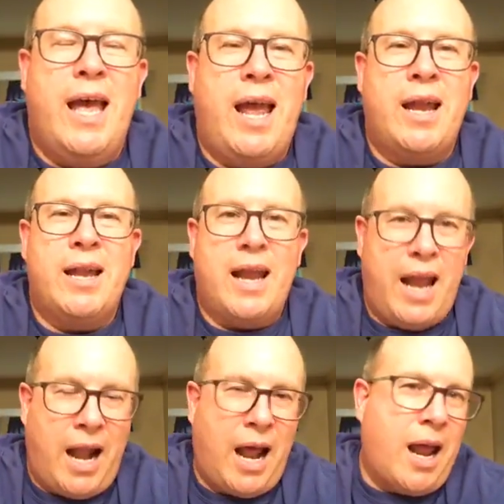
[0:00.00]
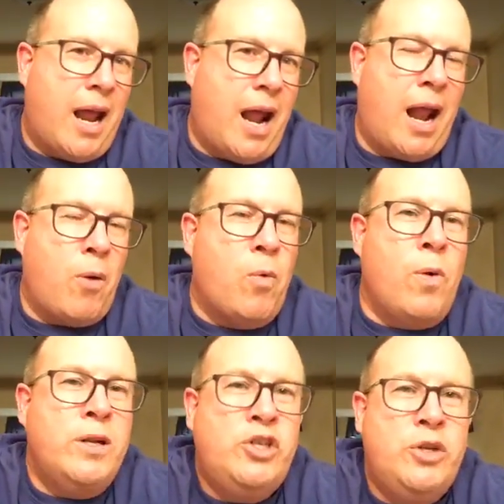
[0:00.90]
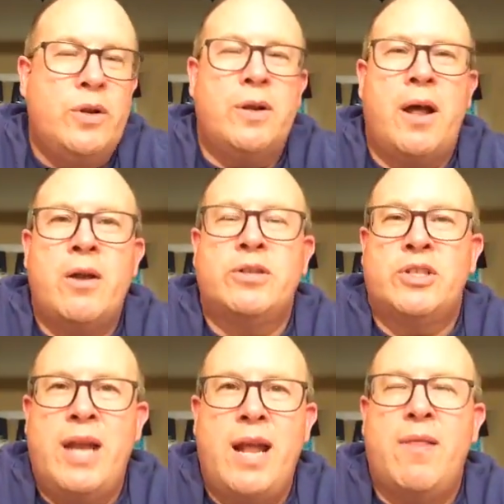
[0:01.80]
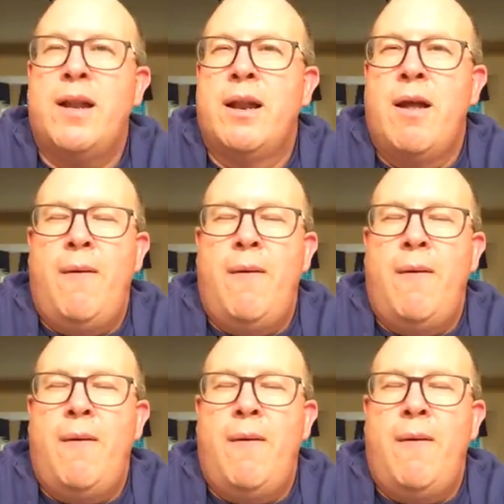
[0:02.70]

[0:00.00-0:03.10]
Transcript: And I want you to understand that